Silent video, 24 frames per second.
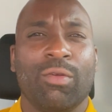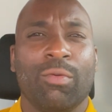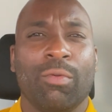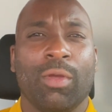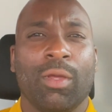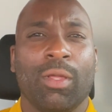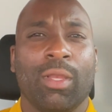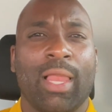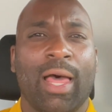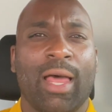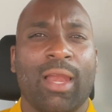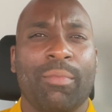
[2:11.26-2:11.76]

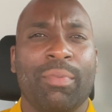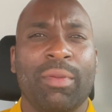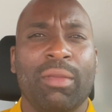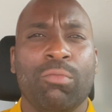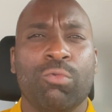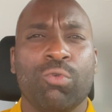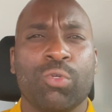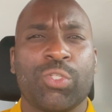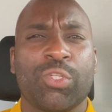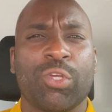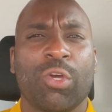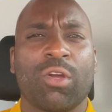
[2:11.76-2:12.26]
lot of people
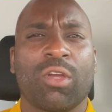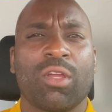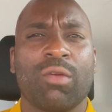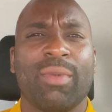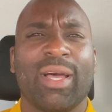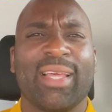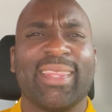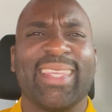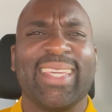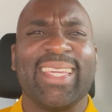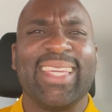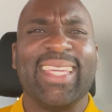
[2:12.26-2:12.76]
was talking
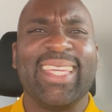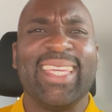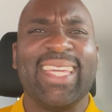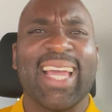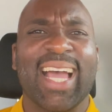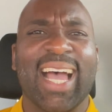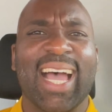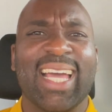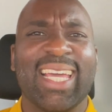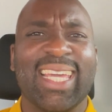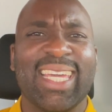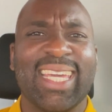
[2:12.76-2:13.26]
about the
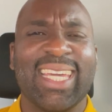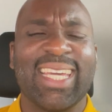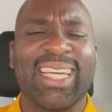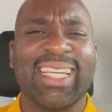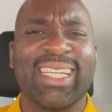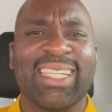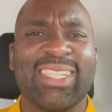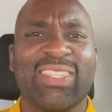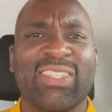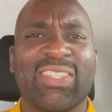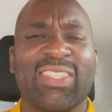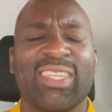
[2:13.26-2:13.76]

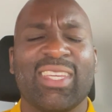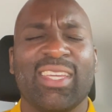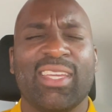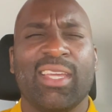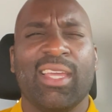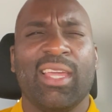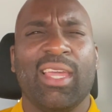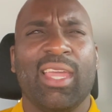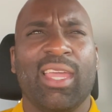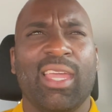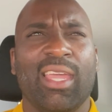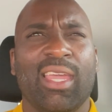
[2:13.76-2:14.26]
EIS
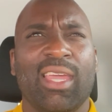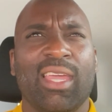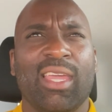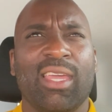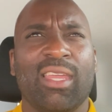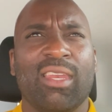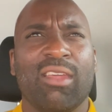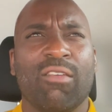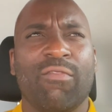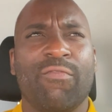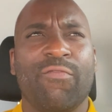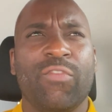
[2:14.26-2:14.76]

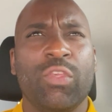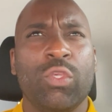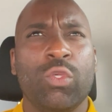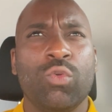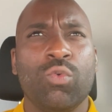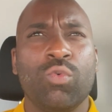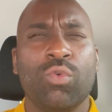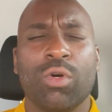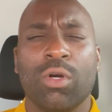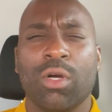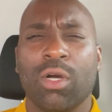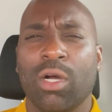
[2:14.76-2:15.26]
and a
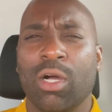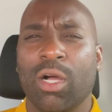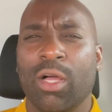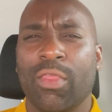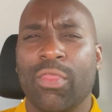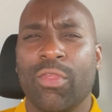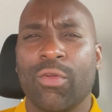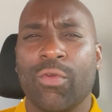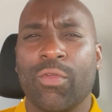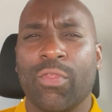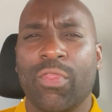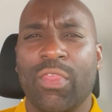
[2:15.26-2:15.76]
few
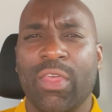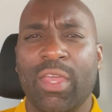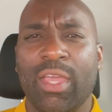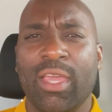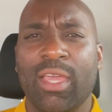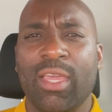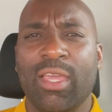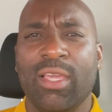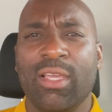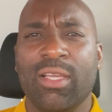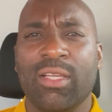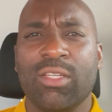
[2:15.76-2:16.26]
other
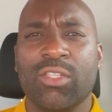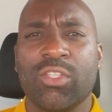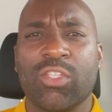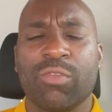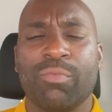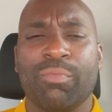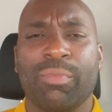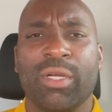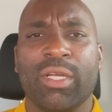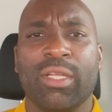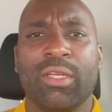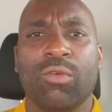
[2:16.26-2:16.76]
things,
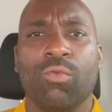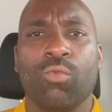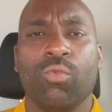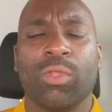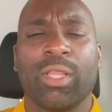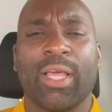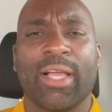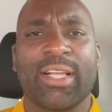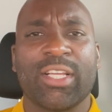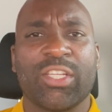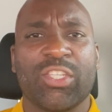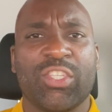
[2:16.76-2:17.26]
but
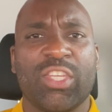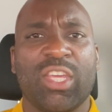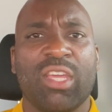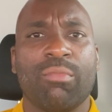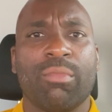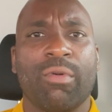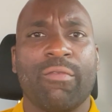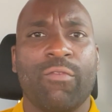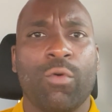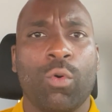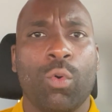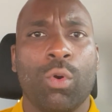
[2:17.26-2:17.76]
like I said
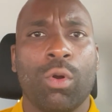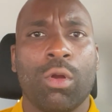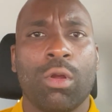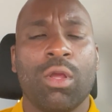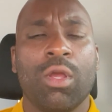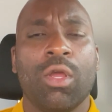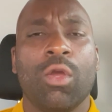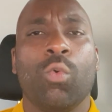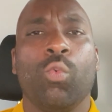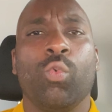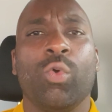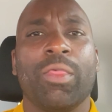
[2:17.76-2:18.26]
before,
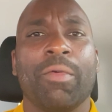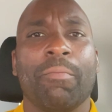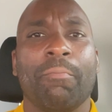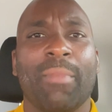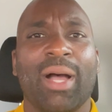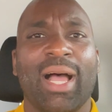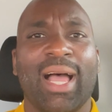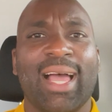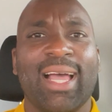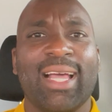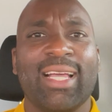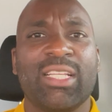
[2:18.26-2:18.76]
with
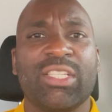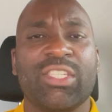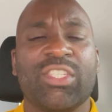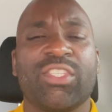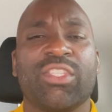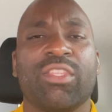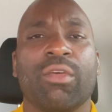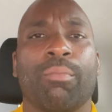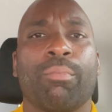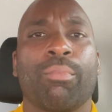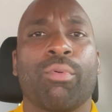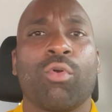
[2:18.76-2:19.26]
mines,
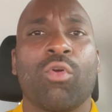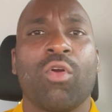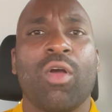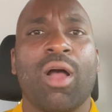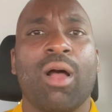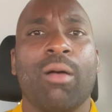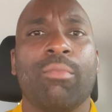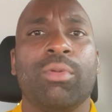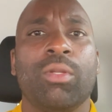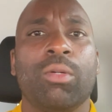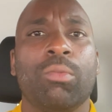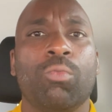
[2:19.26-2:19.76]
the
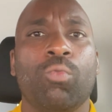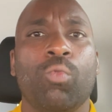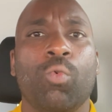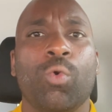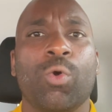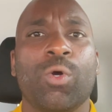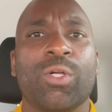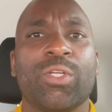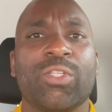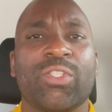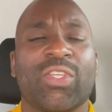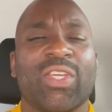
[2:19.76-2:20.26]
problem
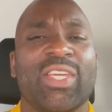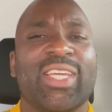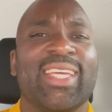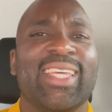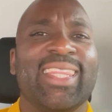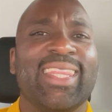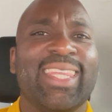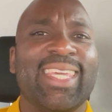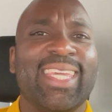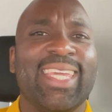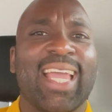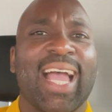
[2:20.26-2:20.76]
was
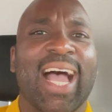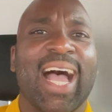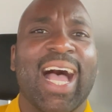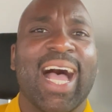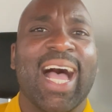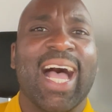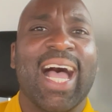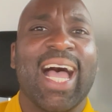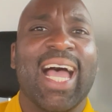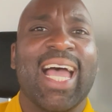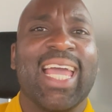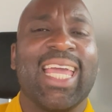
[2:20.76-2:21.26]
the
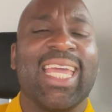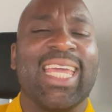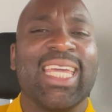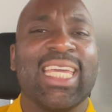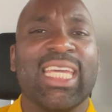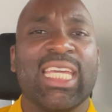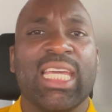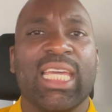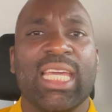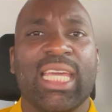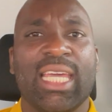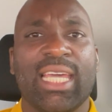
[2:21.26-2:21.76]

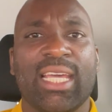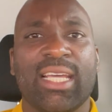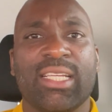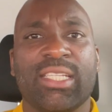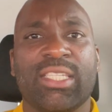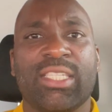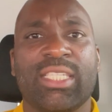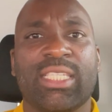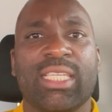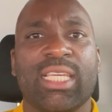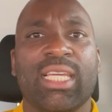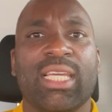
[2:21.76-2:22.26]

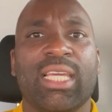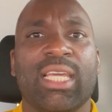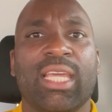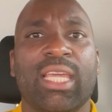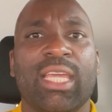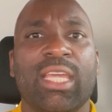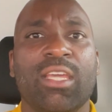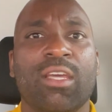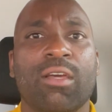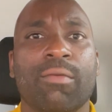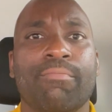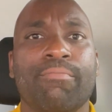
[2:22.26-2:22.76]

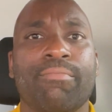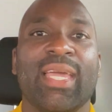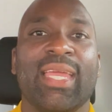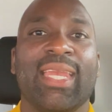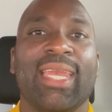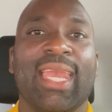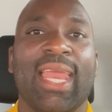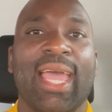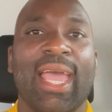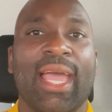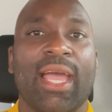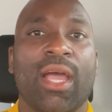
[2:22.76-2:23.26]
ISM.
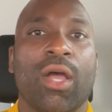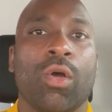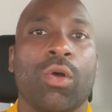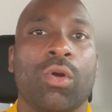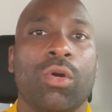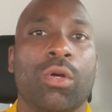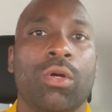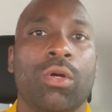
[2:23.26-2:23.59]
Now,